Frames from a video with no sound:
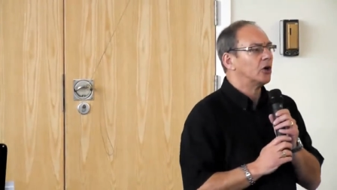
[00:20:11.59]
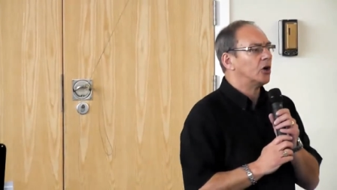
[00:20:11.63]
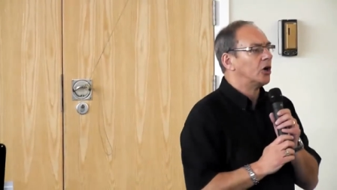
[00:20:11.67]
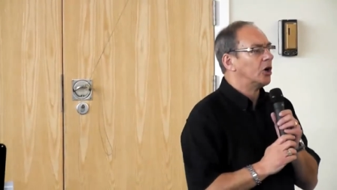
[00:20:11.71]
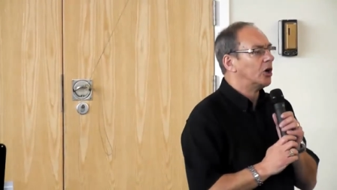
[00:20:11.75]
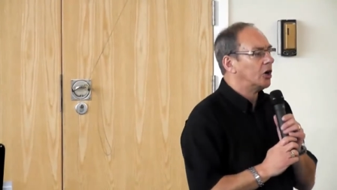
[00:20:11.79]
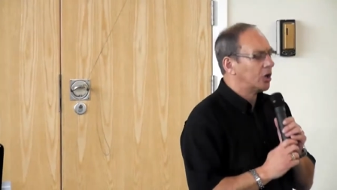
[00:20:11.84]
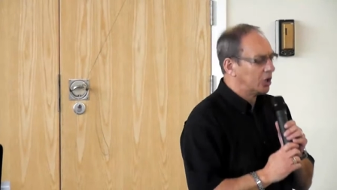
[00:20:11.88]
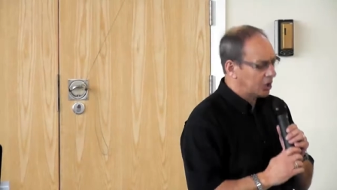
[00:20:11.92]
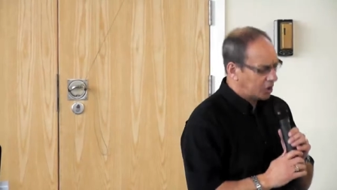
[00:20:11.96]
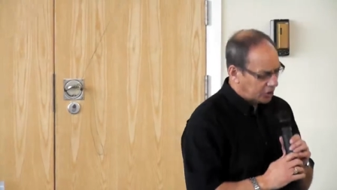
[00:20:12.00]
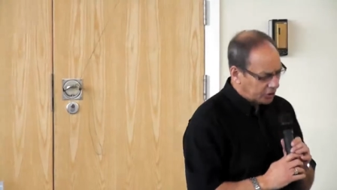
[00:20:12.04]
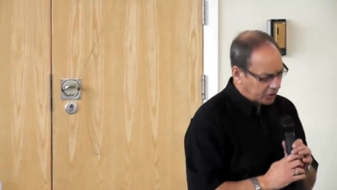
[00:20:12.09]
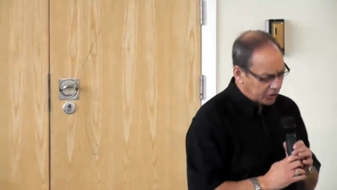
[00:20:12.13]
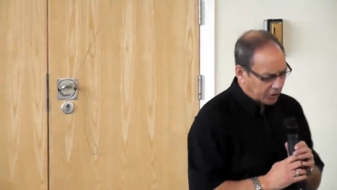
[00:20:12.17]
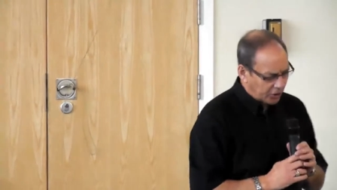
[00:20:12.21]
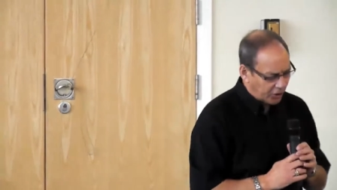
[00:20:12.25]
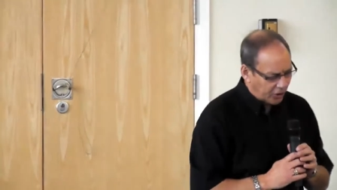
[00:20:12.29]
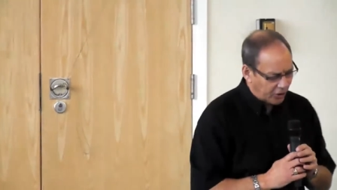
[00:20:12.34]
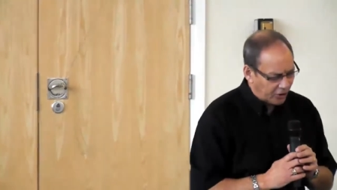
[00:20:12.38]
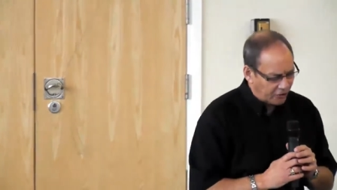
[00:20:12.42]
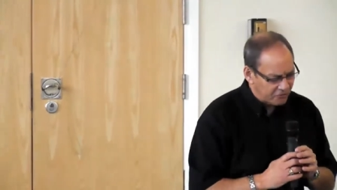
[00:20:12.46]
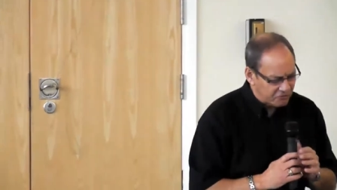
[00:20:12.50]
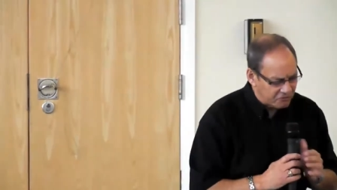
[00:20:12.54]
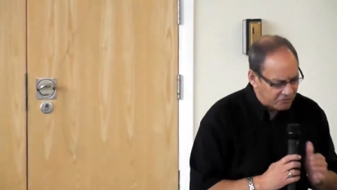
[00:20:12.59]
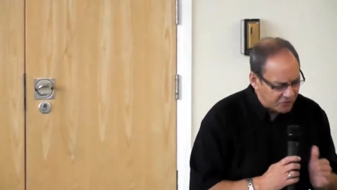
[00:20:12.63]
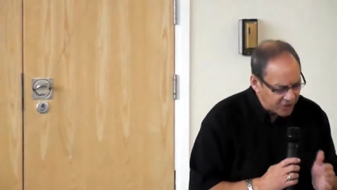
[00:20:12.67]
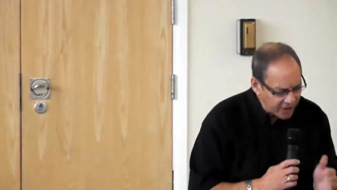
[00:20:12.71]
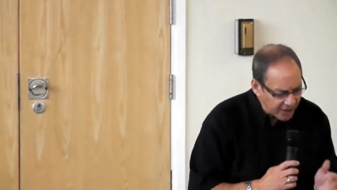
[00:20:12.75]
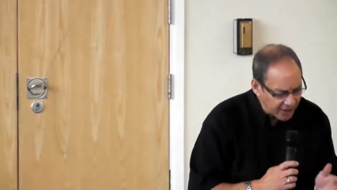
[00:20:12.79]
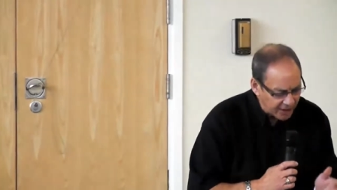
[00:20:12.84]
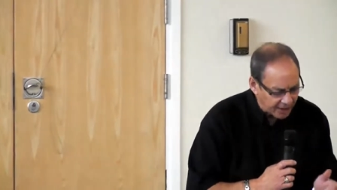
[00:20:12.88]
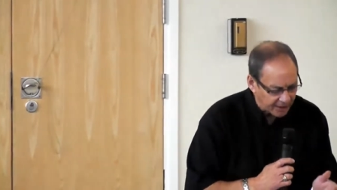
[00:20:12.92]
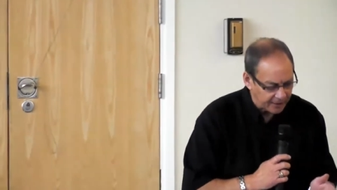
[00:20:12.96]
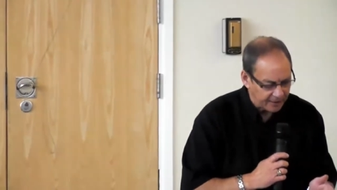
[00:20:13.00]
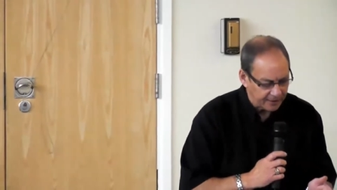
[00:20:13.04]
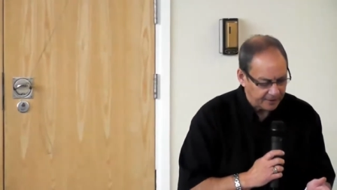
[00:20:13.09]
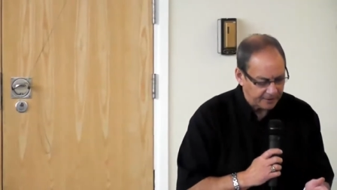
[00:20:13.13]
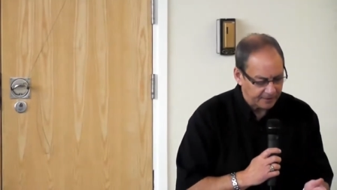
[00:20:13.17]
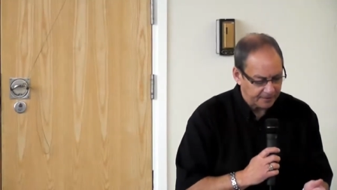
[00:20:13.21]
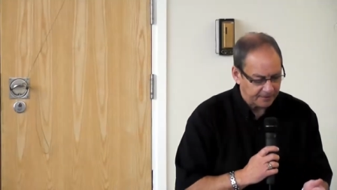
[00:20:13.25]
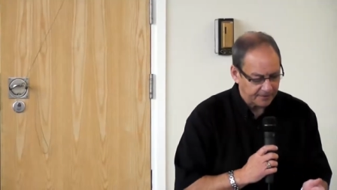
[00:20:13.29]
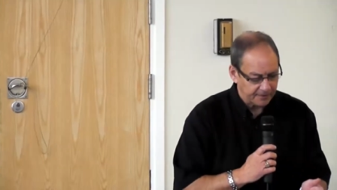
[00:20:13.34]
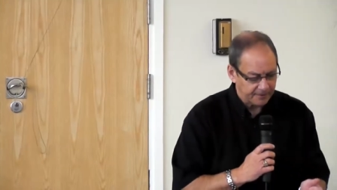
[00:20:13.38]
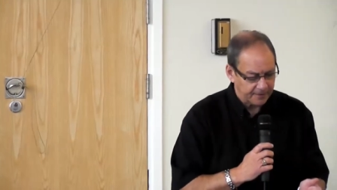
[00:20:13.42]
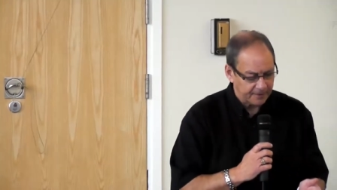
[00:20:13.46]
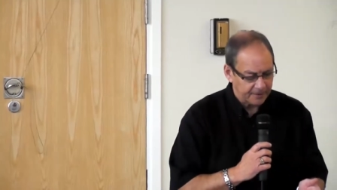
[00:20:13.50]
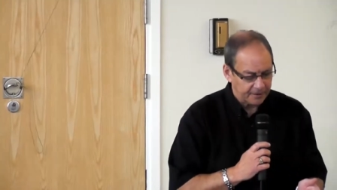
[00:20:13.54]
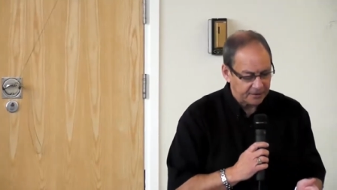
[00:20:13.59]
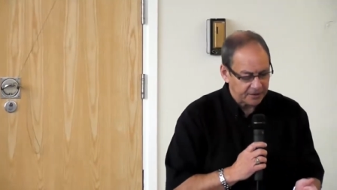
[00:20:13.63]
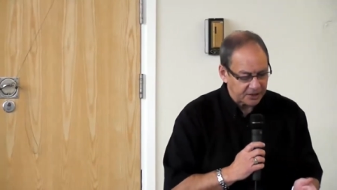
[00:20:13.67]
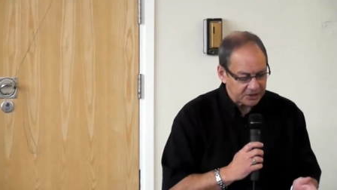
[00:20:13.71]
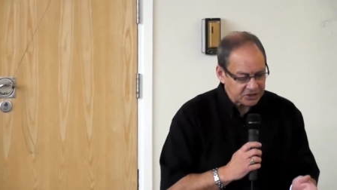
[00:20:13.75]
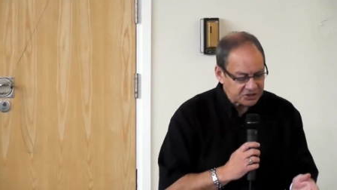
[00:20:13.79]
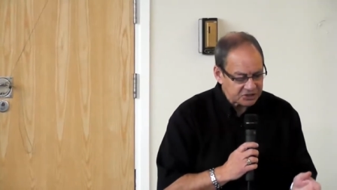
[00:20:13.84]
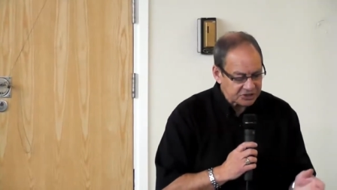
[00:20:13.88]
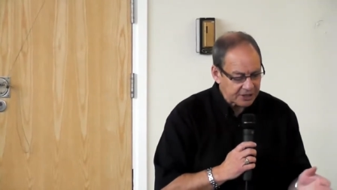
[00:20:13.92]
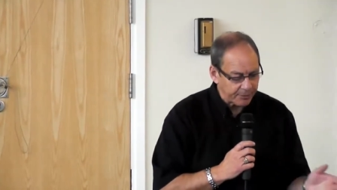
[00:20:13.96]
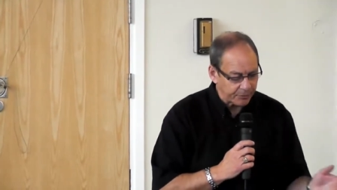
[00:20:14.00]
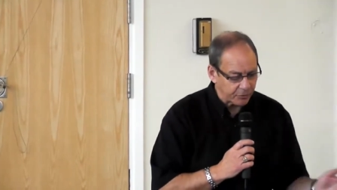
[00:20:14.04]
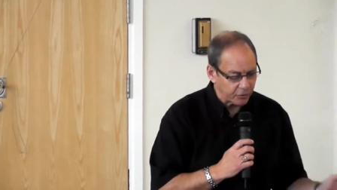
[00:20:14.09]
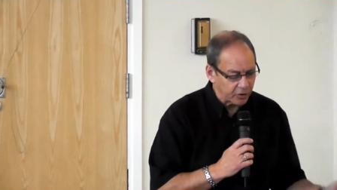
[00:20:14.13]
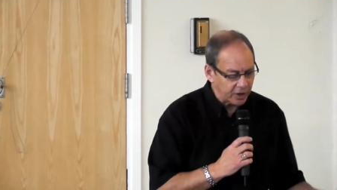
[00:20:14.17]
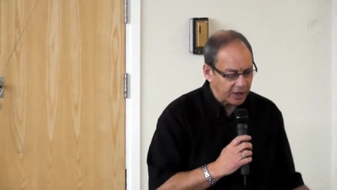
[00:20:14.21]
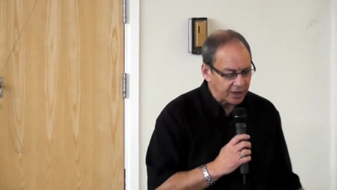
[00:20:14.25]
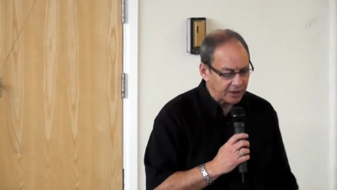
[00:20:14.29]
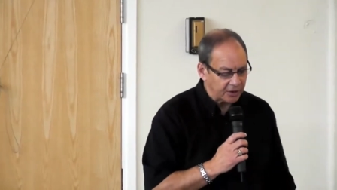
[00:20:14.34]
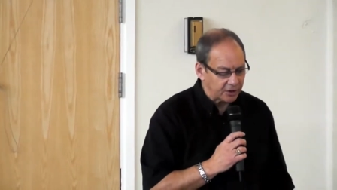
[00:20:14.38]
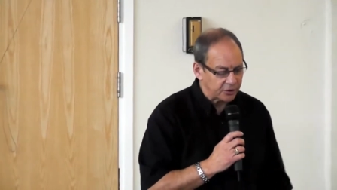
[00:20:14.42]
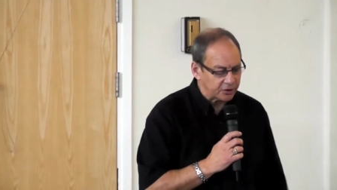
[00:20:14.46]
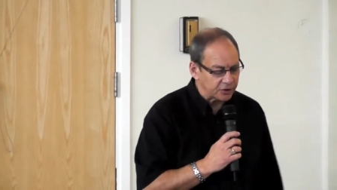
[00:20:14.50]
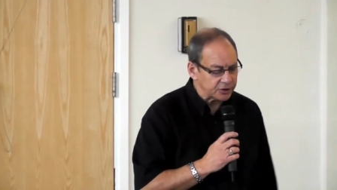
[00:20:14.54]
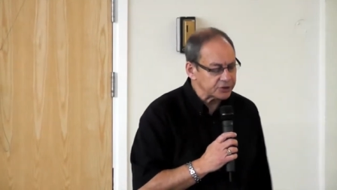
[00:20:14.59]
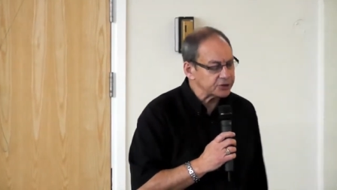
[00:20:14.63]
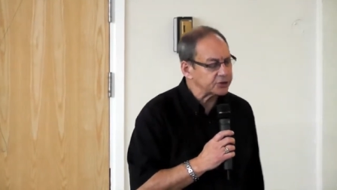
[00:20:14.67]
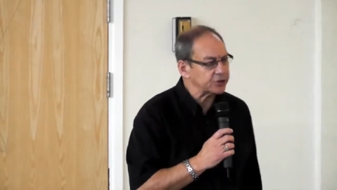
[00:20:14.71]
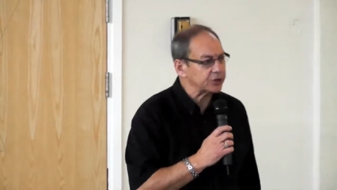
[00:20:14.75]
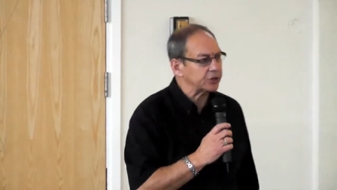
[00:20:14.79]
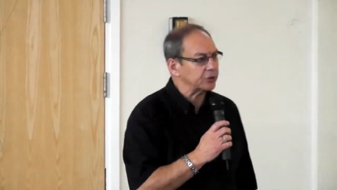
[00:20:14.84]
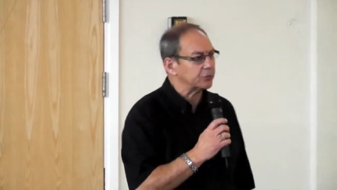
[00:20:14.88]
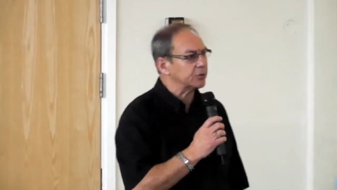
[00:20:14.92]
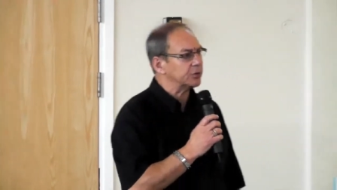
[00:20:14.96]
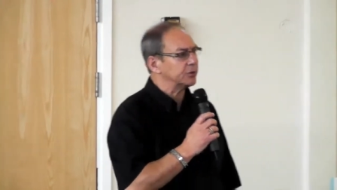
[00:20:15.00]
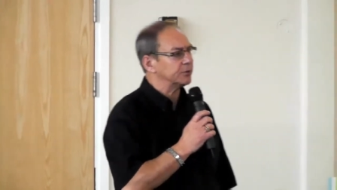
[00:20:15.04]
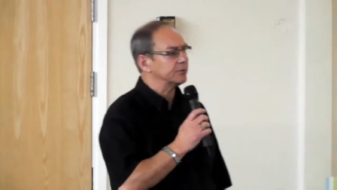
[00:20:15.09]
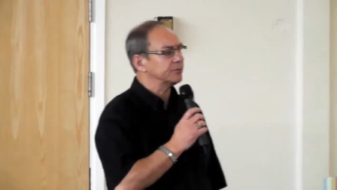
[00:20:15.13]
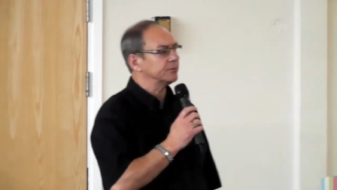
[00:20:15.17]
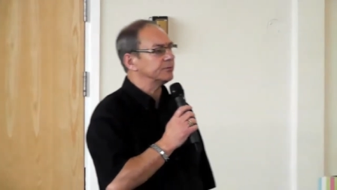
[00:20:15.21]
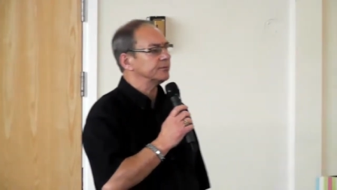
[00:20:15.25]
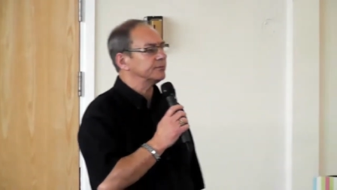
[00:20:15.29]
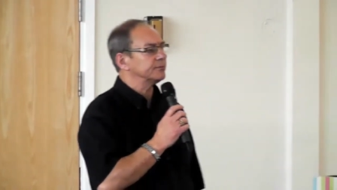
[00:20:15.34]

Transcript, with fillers: or a veil that separated the two.